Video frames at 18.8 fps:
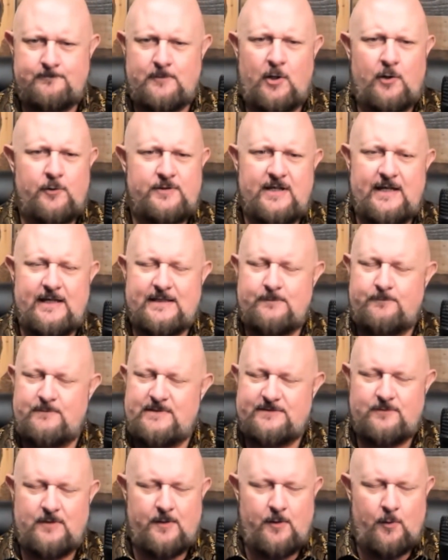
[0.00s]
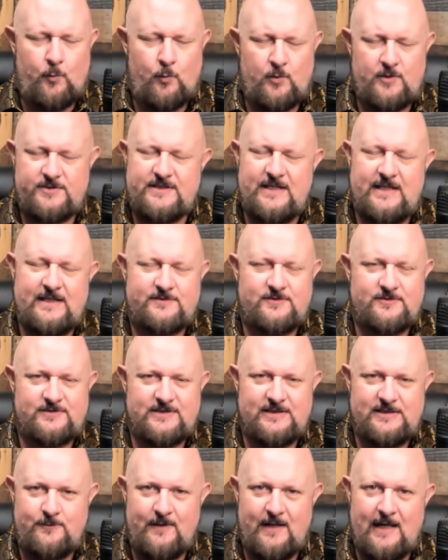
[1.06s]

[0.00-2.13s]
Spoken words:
Okay, it can be one of the worst answers that you